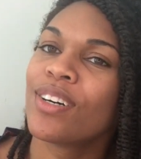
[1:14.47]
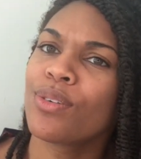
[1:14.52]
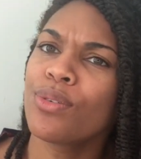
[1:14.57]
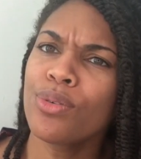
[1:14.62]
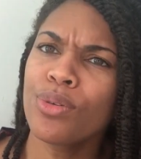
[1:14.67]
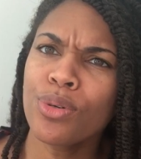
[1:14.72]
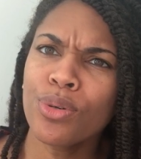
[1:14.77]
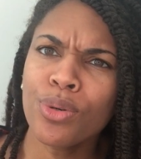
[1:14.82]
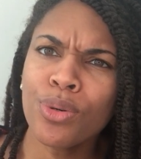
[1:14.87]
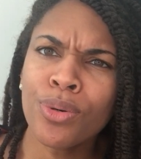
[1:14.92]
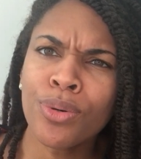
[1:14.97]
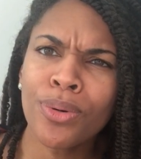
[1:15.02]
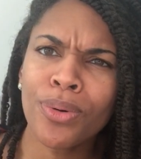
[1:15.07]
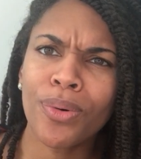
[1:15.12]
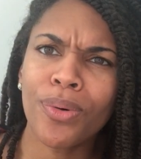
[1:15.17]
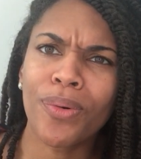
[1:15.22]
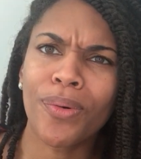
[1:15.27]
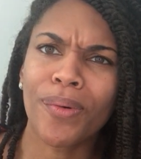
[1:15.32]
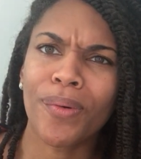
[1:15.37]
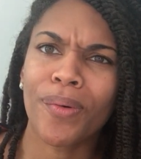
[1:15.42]

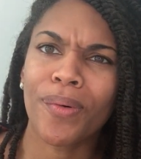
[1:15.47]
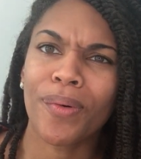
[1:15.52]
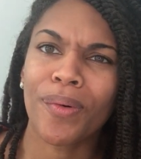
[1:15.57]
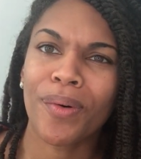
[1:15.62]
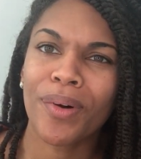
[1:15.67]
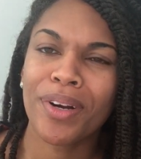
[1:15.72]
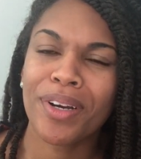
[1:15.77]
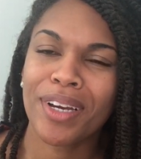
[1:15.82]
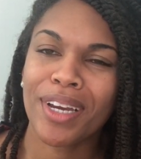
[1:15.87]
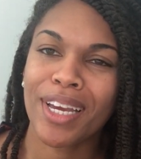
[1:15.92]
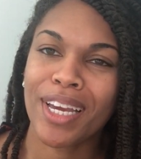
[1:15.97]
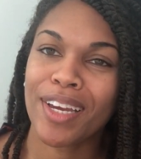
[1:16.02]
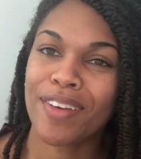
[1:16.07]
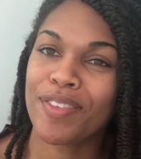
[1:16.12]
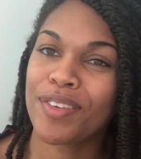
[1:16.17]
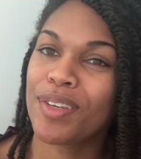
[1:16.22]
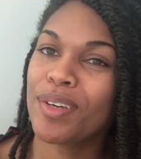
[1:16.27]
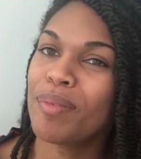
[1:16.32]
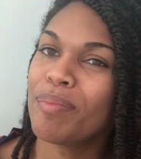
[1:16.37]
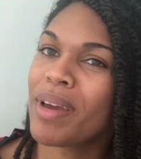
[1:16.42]
Ooh,
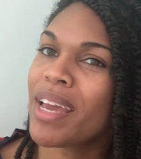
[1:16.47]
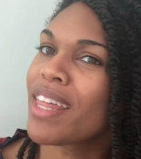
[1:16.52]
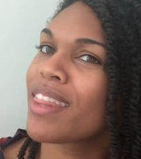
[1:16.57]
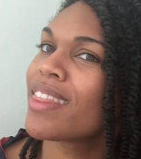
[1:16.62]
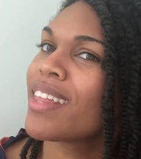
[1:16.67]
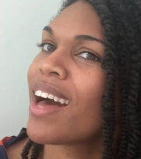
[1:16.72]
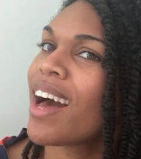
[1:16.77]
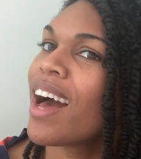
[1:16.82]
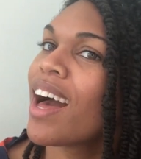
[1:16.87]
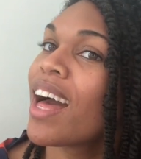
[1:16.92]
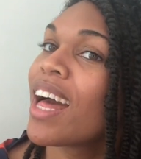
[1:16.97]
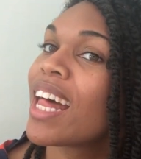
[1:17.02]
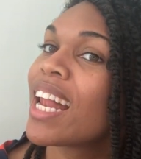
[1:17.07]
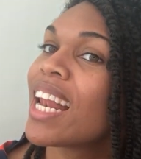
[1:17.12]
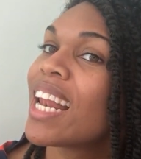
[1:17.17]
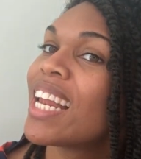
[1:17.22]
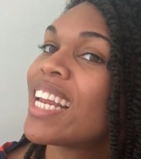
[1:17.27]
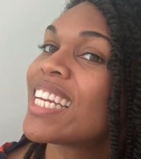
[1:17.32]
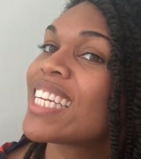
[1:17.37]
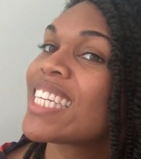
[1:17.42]
if you made the
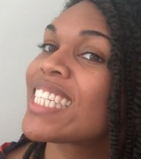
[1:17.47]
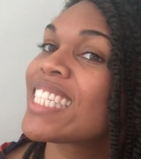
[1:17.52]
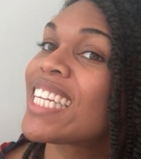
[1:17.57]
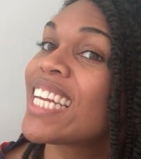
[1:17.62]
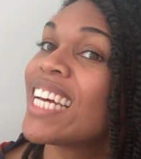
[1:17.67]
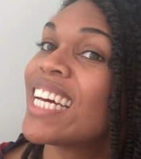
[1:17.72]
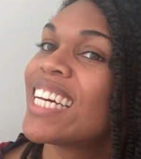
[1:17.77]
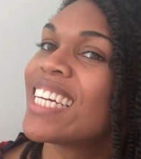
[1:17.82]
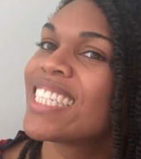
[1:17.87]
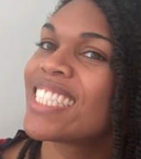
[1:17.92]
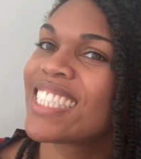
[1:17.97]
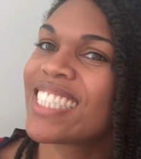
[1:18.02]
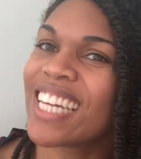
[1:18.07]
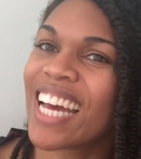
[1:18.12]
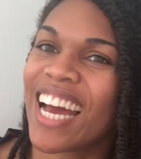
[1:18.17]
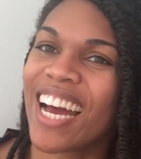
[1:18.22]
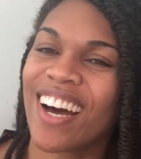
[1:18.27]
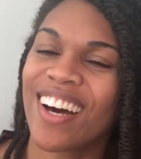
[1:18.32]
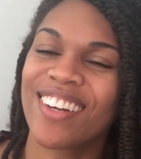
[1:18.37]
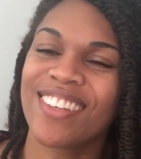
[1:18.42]
t
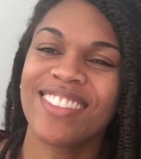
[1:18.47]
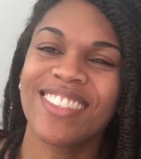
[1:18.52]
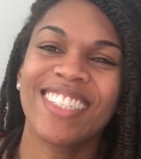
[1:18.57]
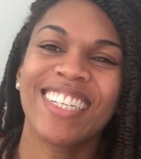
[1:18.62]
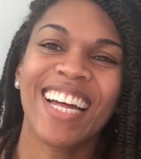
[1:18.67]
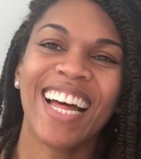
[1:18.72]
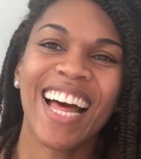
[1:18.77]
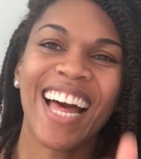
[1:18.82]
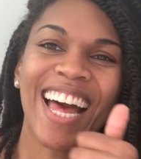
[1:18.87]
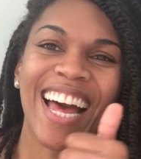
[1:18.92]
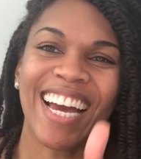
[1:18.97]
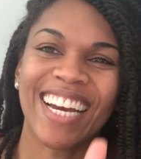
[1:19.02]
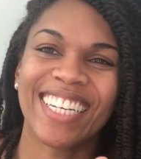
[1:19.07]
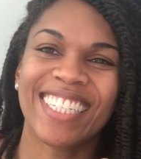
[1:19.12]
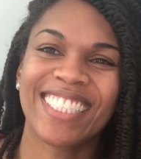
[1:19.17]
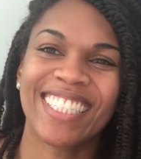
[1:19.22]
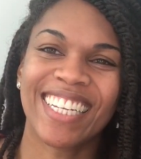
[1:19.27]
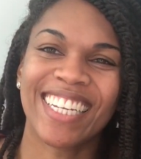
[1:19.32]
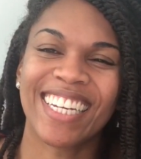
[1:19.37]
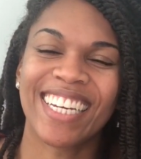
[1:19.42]
sound,
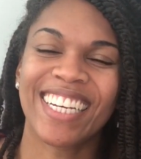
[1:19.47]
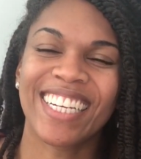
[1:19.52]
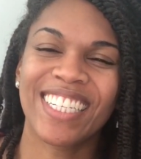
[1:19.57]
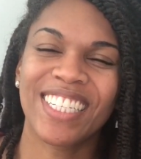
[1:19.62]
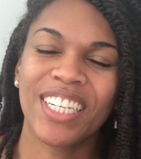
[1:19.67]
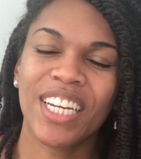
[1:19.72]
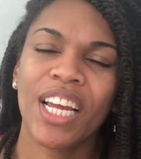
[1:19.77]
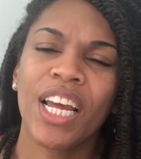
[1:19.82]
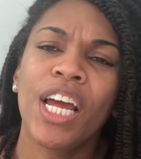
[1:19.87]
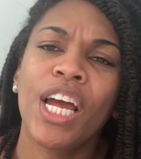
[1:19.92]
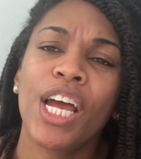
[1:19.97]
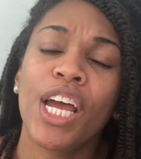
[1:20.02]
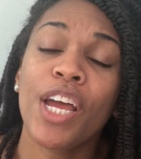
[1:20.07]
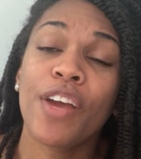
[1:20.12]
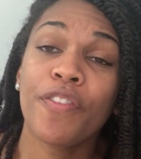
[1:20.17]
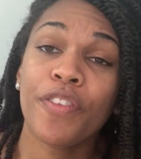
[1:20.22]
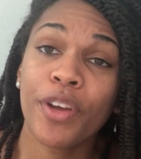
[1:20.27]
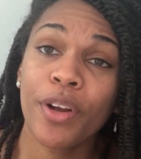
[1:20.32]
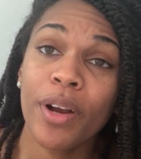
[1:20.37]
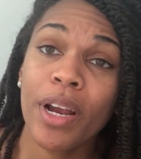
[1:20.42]
excellent.
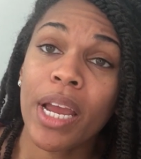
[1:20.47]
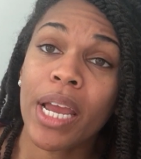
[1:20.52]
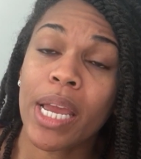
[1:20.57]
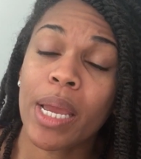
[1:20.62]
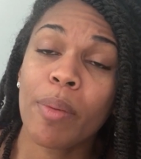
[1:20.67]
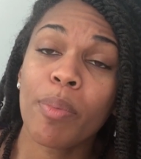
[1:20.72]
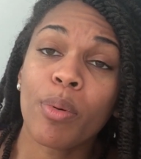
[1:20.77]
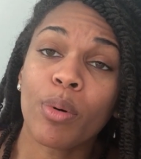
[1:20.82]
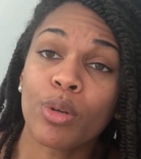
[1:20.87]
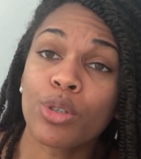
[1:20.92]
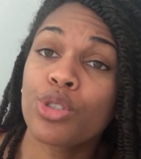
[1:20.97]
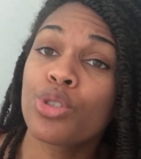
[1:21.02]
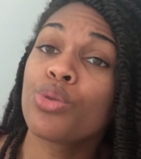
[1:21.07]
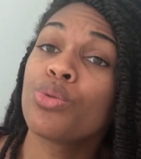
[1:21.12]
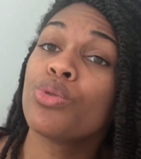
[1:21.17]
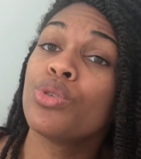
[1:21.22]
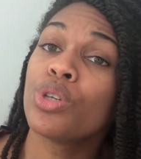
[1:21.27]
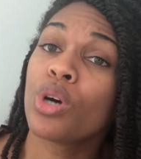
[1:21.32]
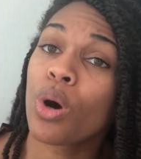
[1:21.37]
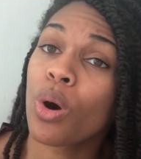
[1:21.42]
If you're able
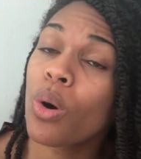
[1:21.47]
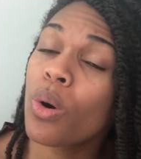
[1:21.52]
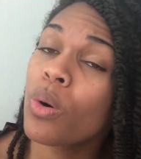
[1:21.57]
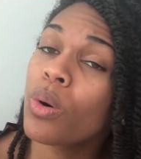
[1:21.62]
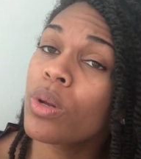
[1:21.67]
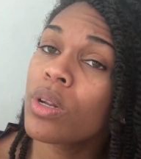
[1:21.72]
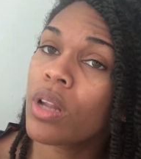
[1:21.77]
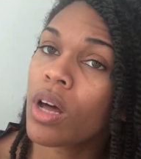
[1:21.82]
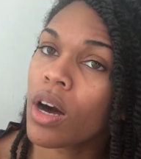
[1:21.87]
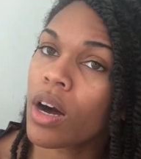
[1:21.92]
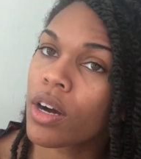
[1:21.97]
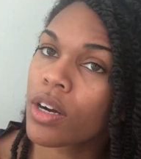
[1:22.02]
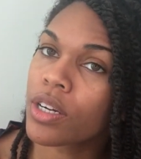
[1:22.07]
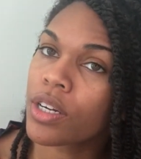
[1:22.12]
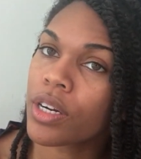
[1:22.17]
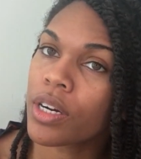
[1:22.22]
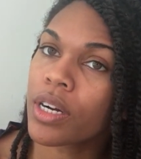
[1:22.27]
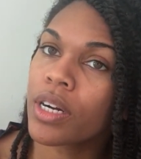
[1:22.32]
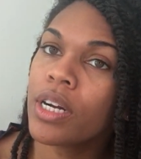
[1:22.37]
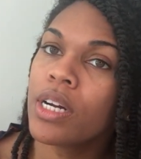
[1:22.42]
to no
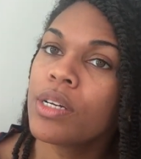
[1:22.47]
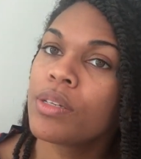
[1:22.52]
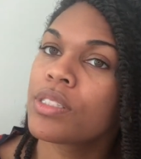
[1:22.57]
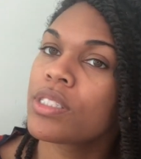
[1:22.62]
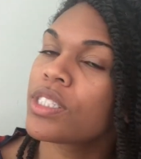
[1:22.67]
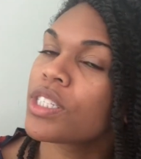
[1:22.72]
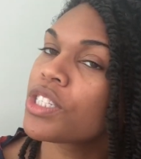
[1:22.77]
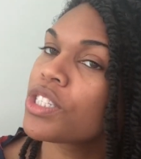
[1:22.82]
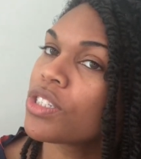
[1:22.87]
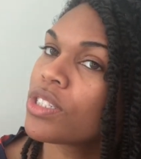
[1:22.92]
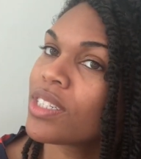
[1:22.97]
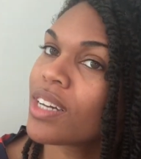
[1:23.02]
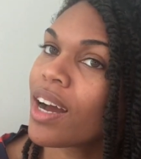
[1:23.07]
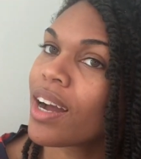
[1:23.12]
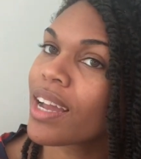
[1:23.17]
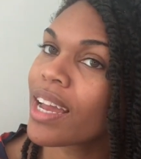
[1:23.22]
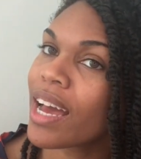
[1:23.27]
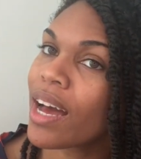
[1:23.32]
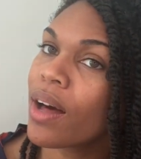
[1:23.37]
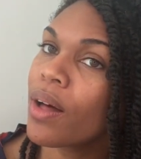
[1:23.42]
longer stick your
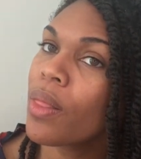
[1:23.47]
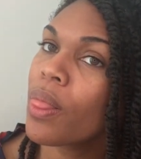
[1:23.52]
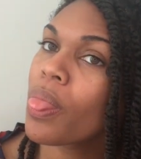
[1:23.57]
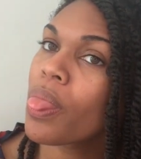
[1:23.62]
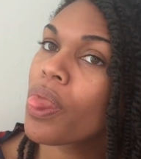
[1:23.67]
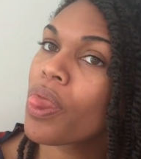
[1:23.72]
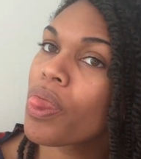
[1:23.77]
tongue out,